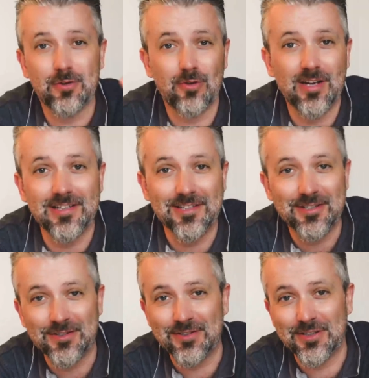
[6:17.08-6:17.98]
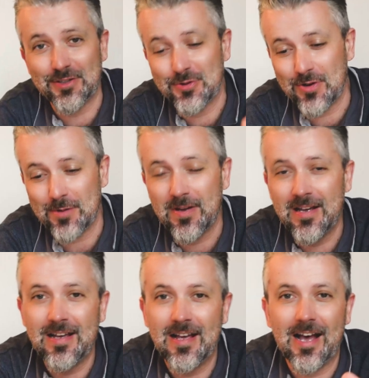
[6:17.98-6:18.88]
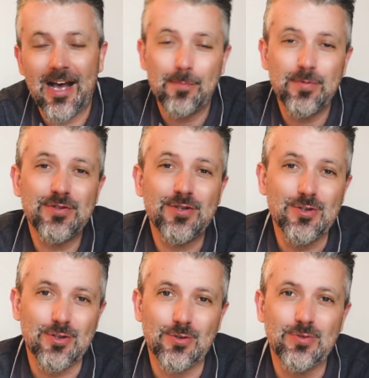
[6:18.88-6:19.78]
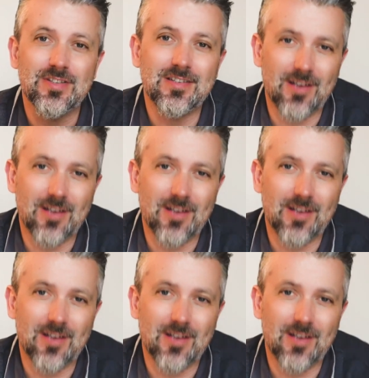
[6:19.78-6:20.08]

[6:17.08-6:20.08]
great addition to this trip, happened to lose his